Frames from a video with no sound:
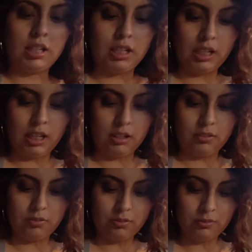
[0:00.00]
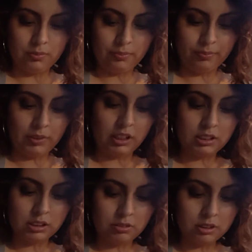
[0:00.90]
a knife? Like,
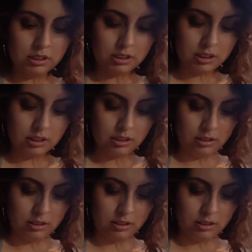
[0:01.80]
seriously?